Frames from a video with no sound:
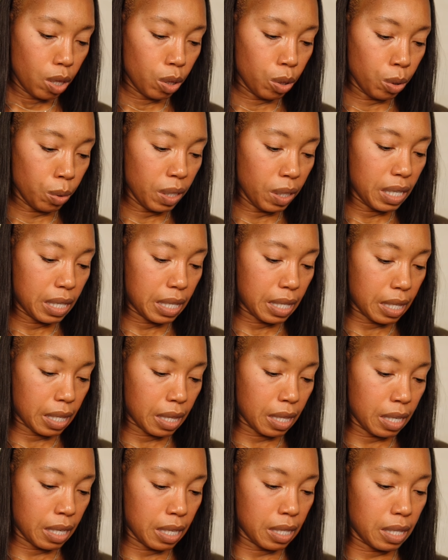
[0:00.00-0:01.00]
three
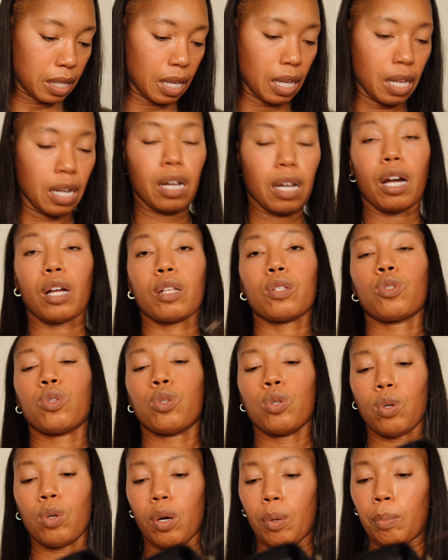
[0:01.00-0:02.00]
slits and a,
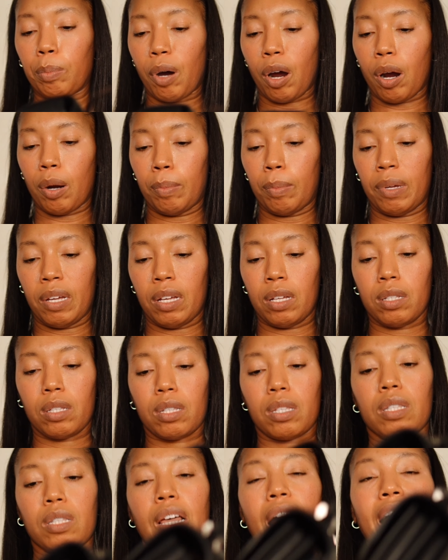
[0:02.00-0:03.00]
two
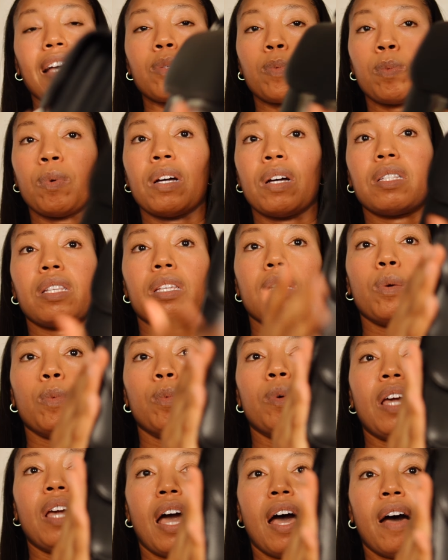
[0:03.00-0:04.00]
compartments. That's what
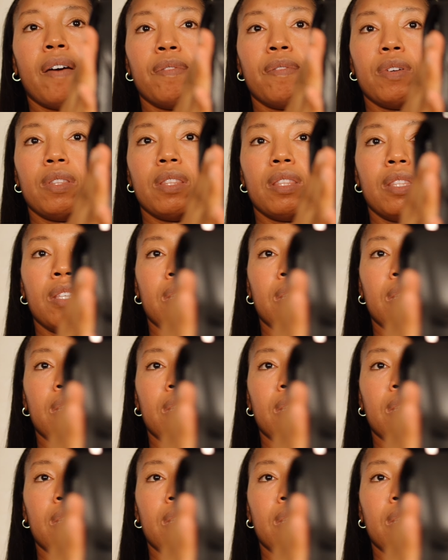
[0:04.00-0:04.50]
we have with